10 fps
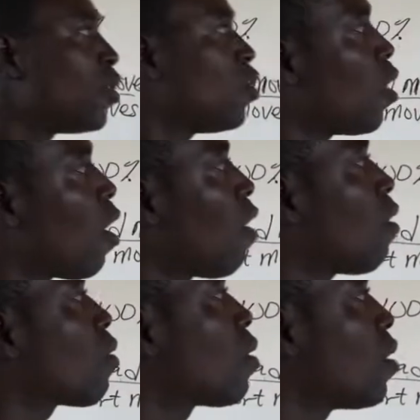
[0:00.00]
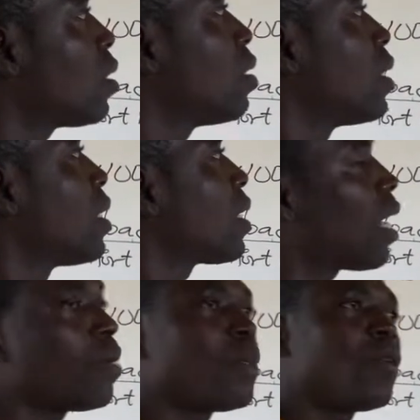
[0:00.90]
your clothes
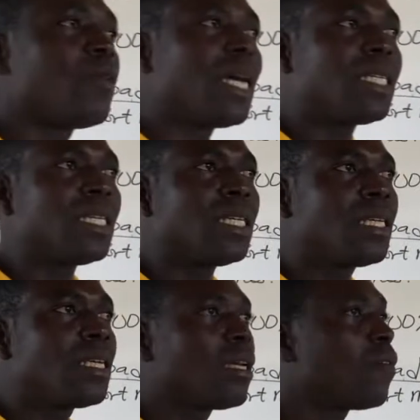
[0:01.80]
can be ready